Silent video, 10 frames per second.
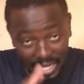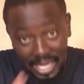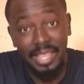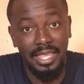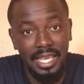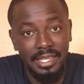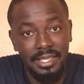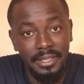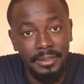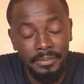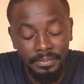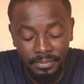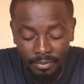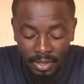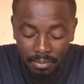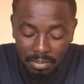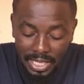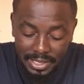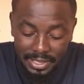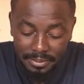I get that.
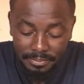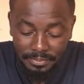But